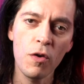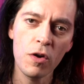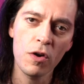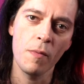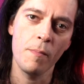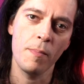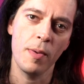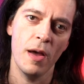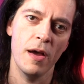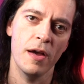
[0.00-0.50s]

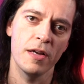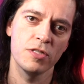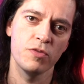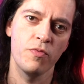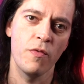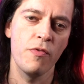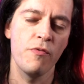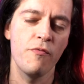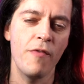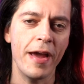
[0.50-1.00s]
compliance
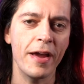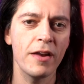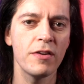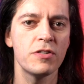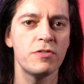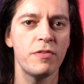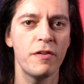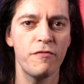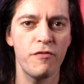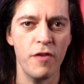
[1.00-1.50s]
with
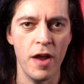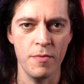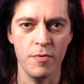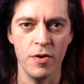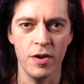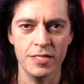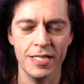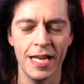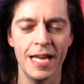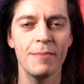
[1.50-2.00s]
regulatory
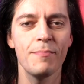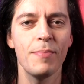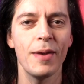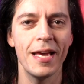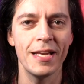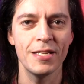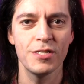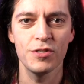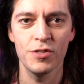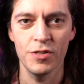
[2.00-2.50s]
frameworks in
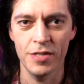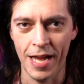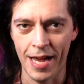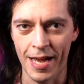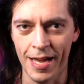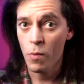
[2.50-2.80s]
place today.